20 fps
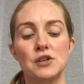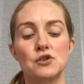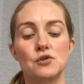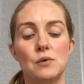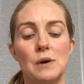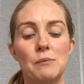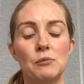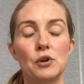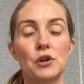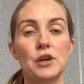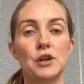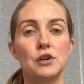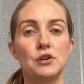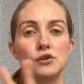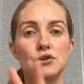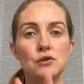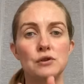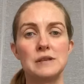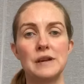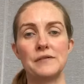So I'm looking at
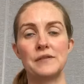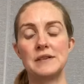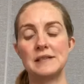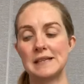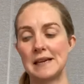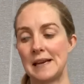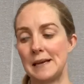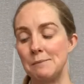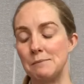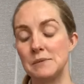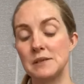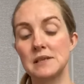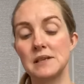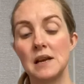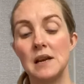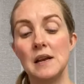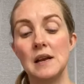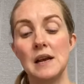2 different times.